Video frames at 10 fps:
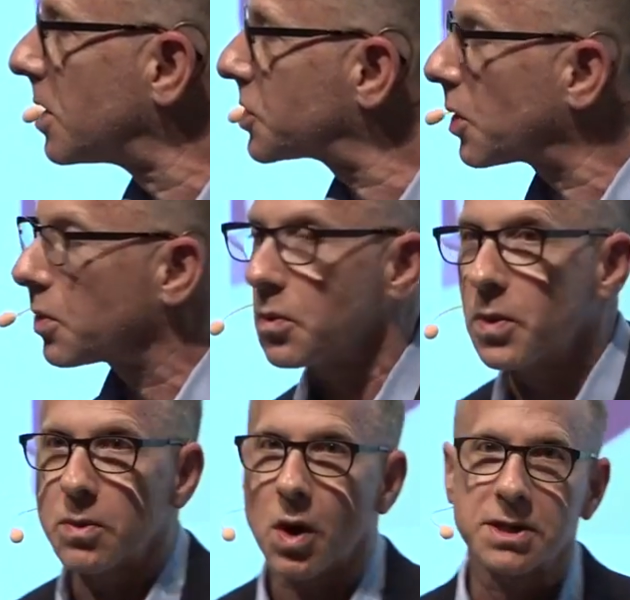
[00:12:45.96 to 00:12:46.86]
So
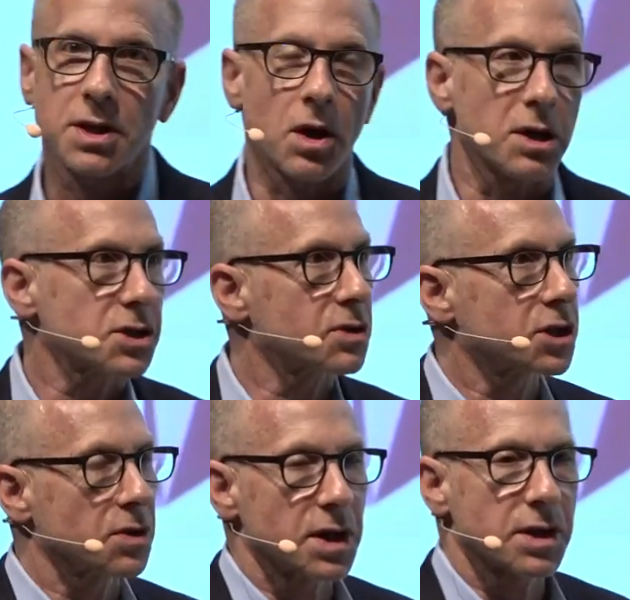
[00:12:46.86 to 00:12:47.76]
we wanted to also
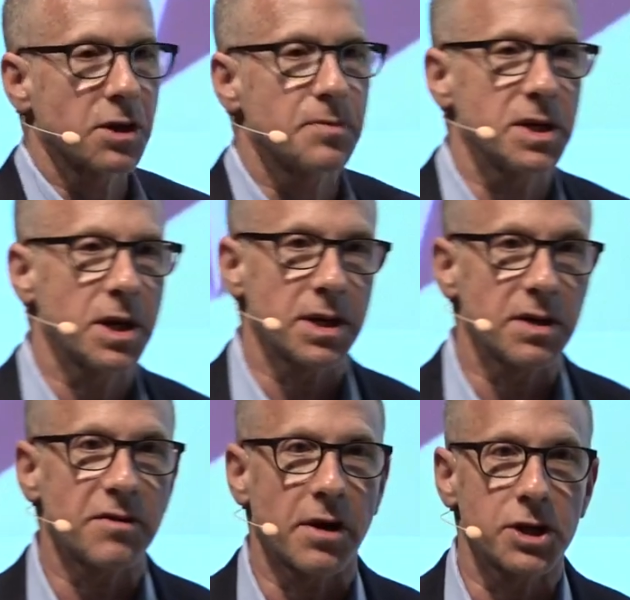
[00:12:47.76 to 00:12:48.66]
show that it could be done
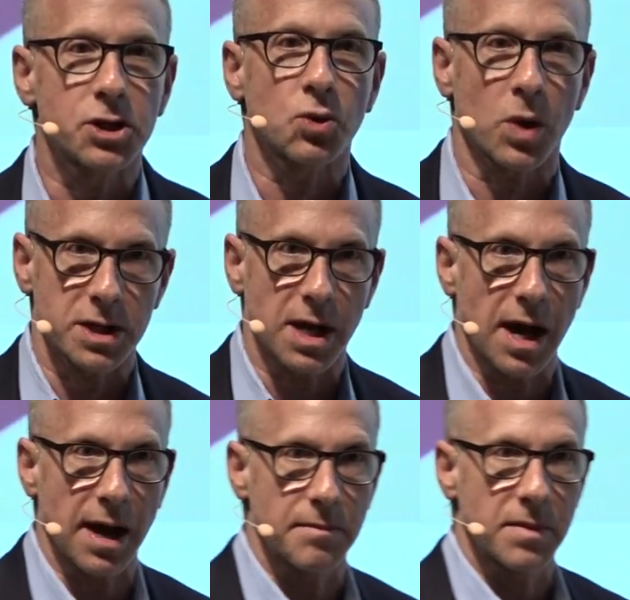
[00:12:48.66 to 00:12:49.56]
in a very short
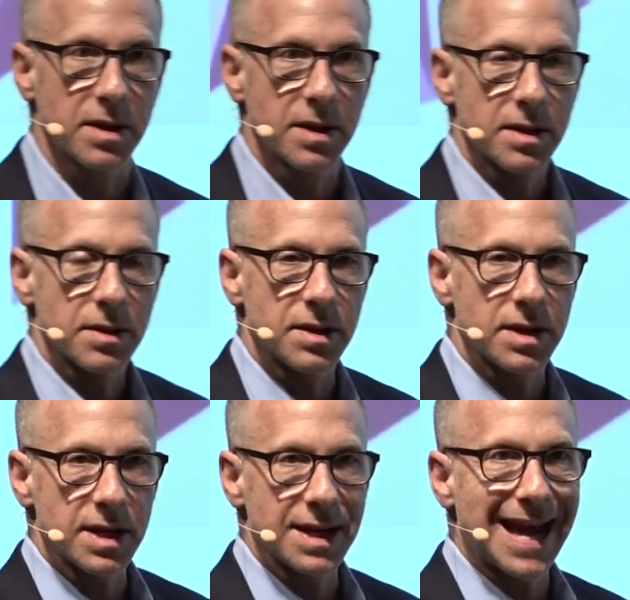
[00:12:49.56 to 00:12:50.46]
time
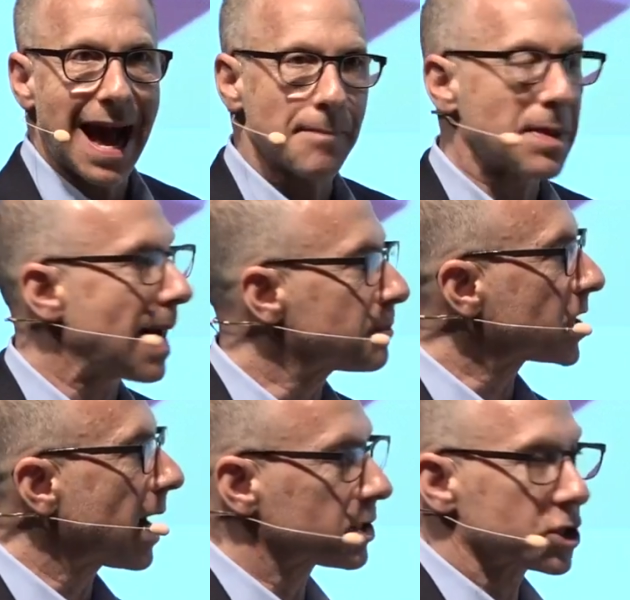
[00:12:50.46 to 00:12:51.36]
the Gap app
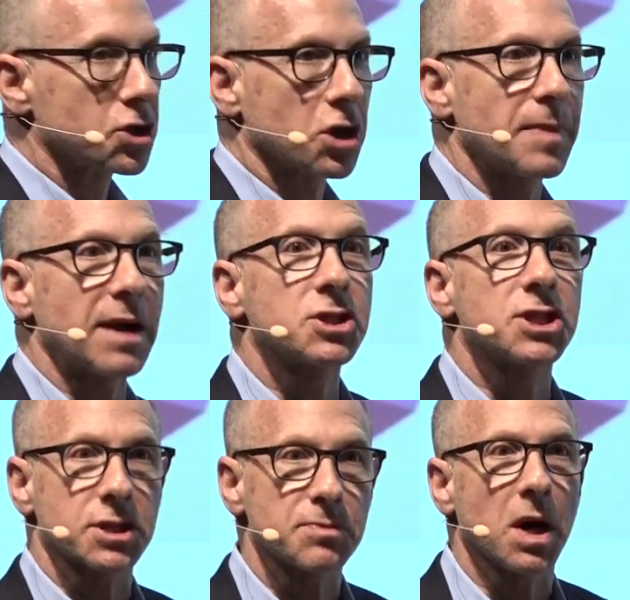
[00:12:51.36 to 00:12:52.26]
challenge took about
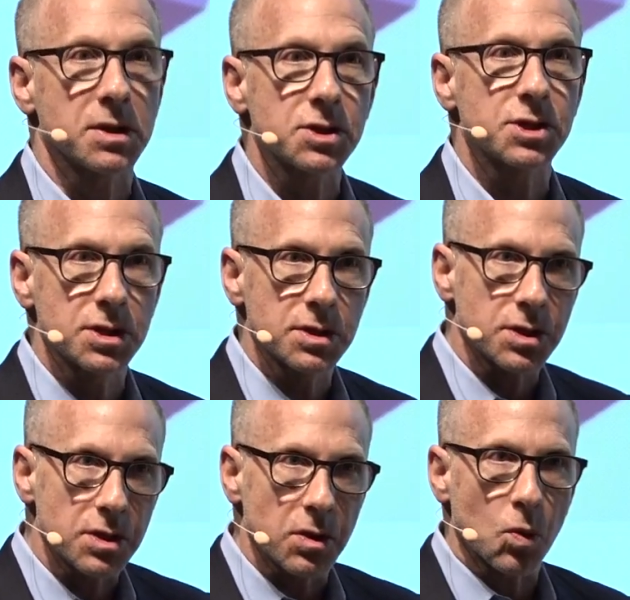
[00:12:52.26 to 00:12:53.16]
six months
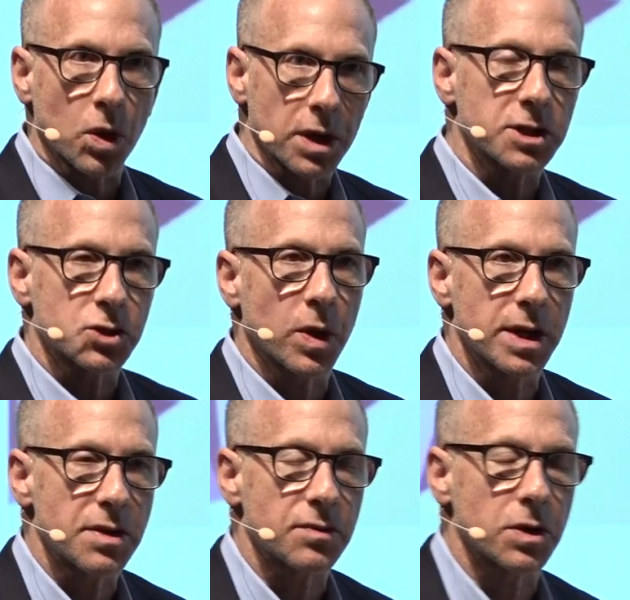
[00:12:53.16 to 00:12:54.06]
to work its
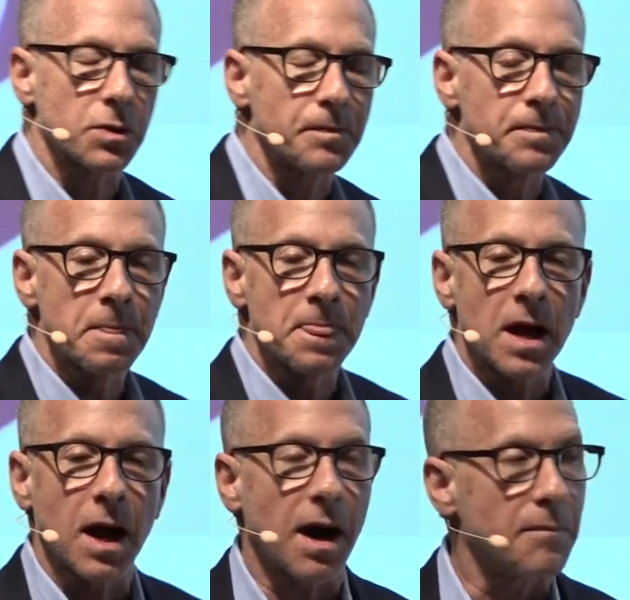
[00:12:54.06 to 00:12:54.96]
way through.
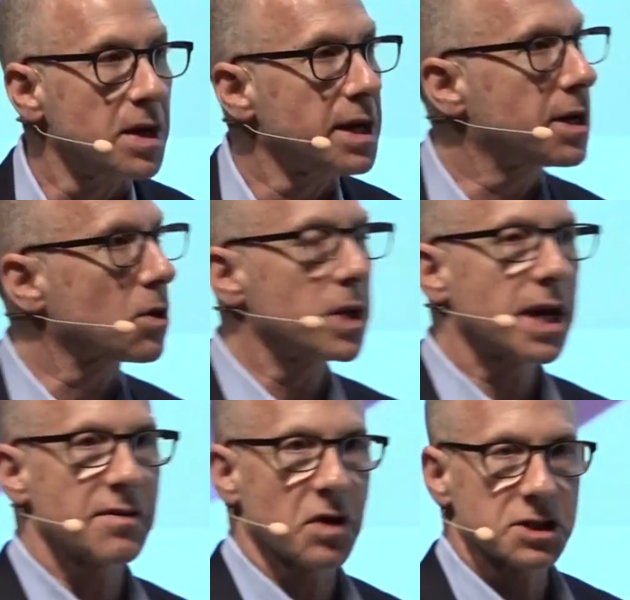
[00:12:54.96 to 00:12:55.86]
Um, here we
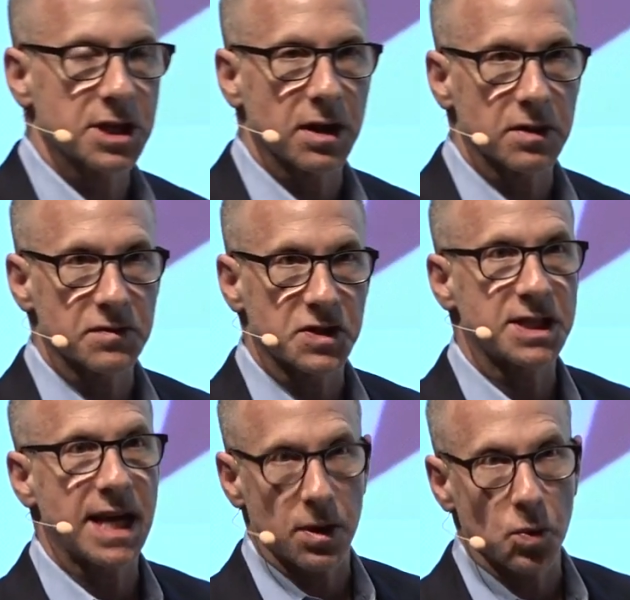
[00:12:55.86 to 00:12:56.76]
gave ourselves
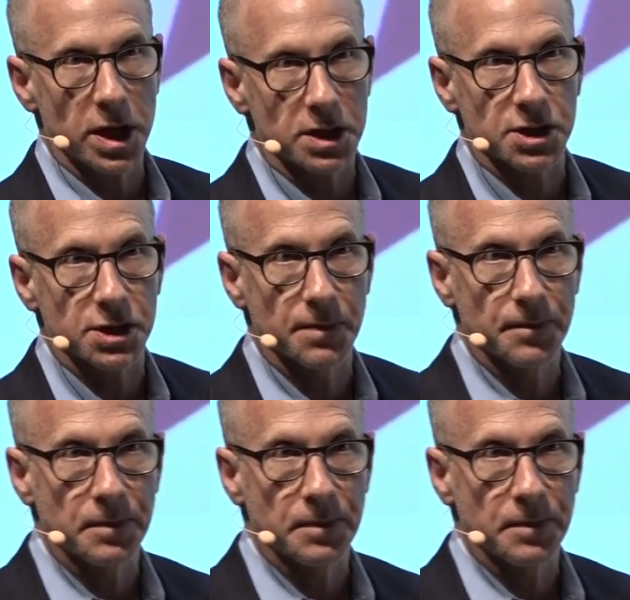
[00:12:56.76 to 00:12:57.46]
10 weeks.